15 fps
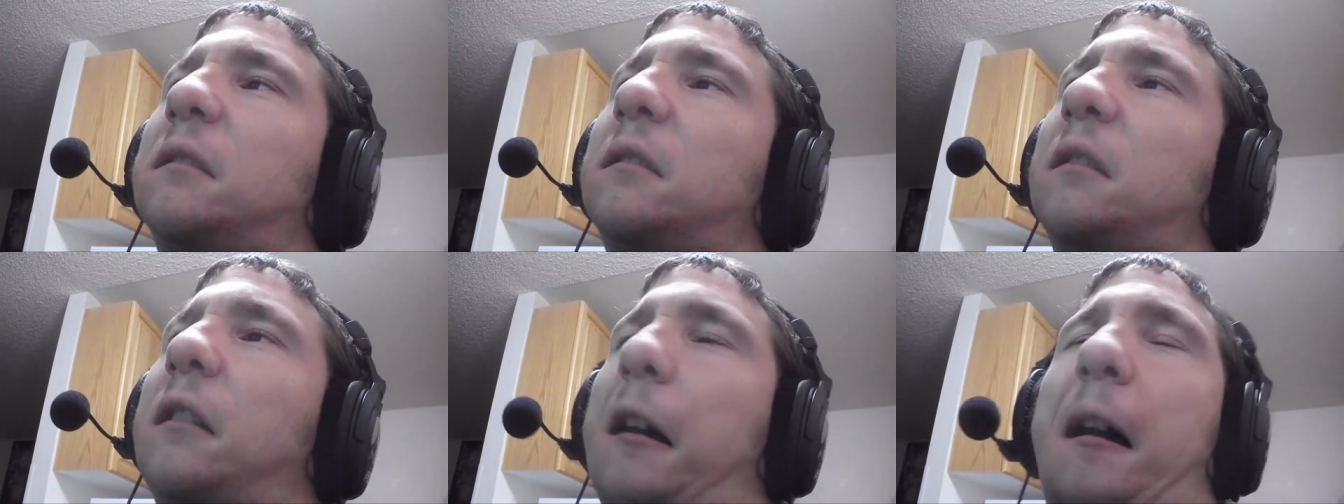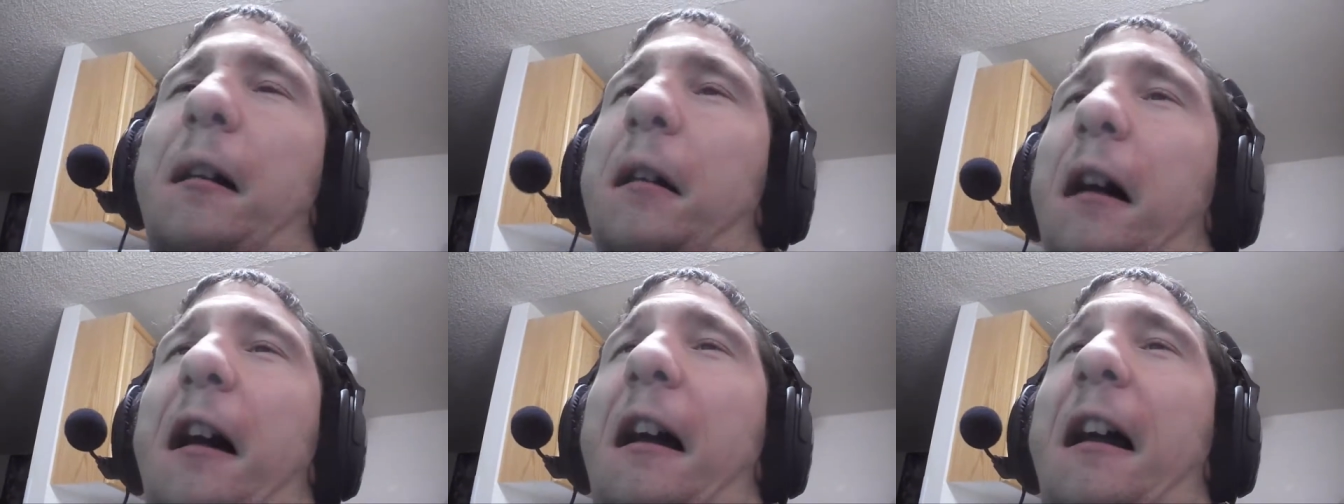
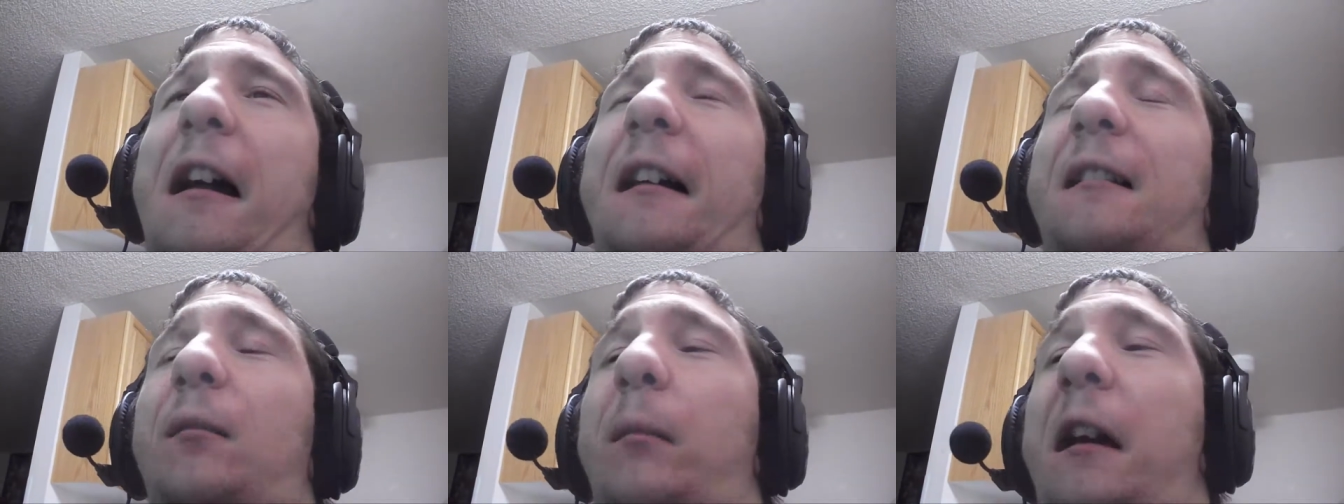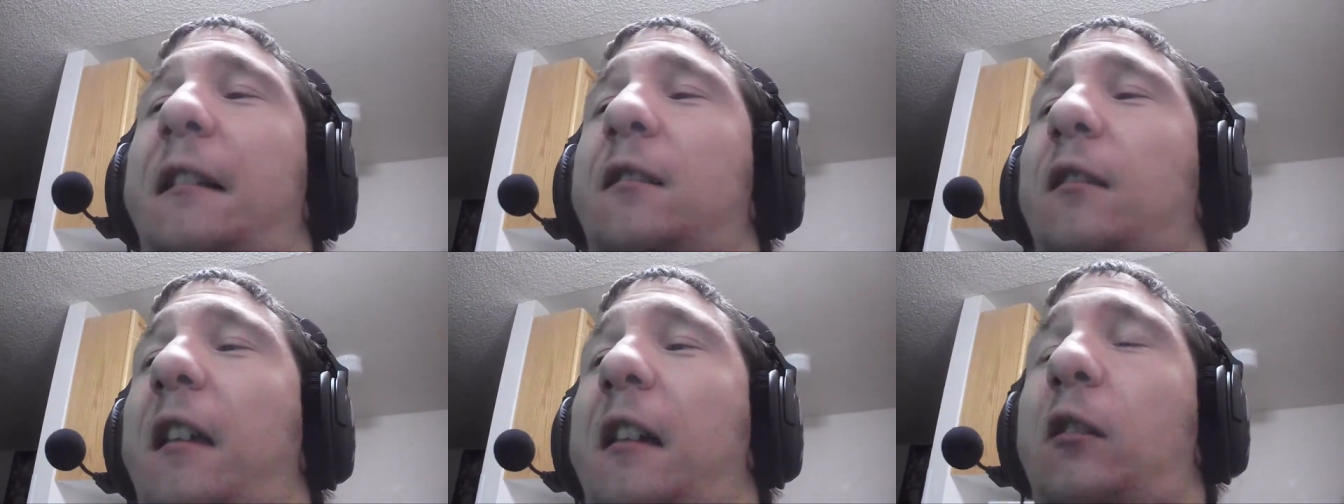I, I might
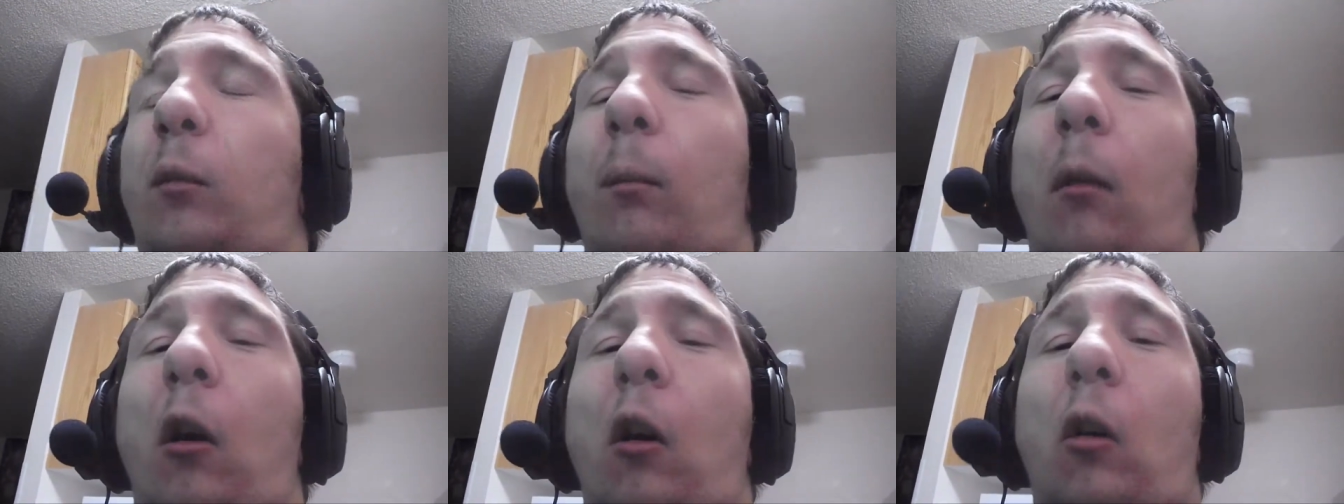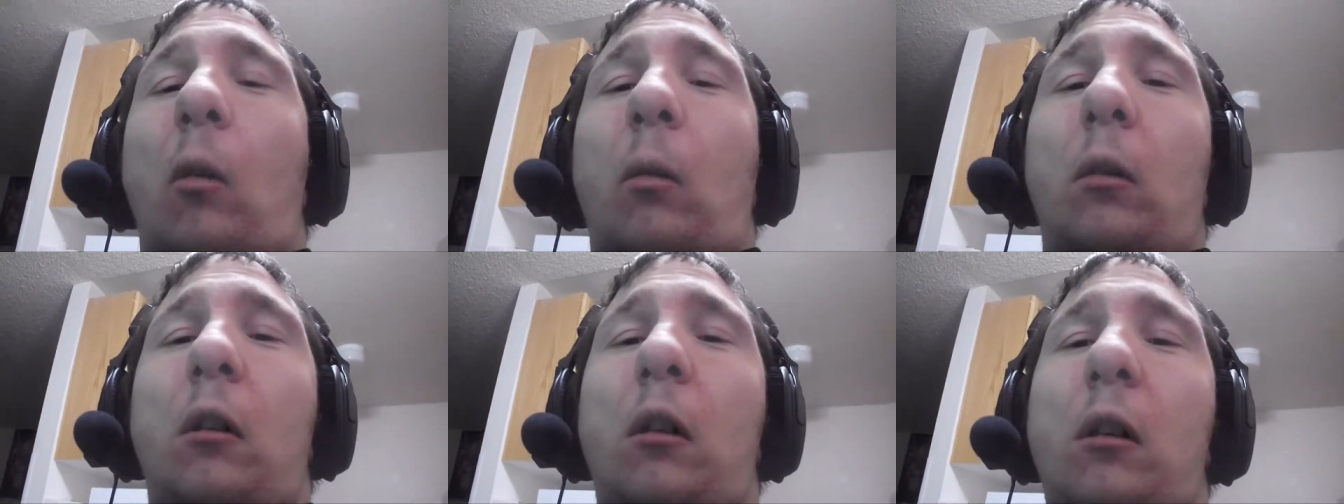do that
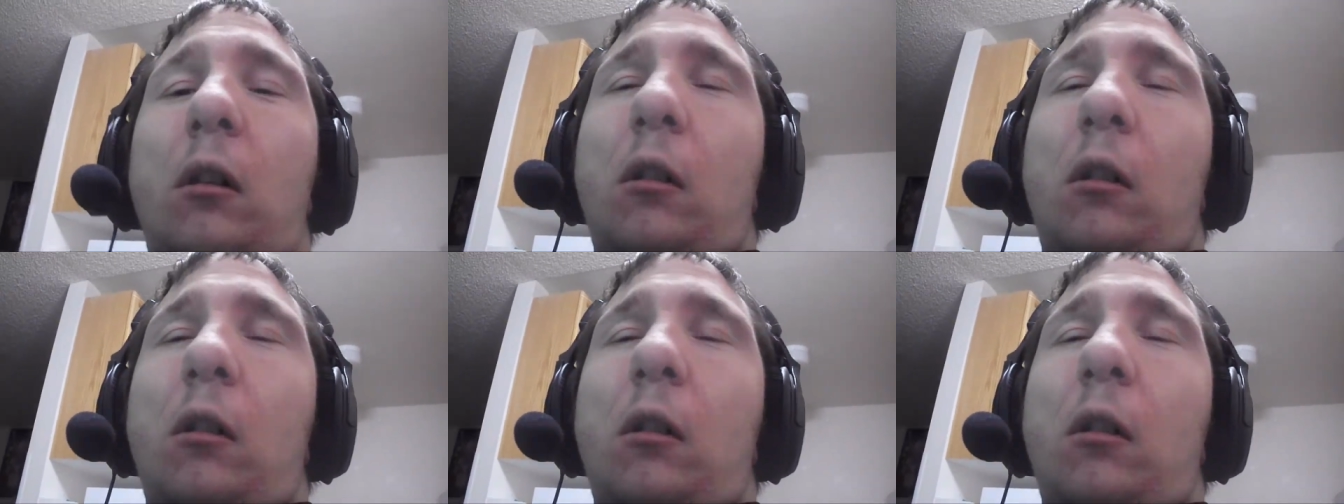tomorrow.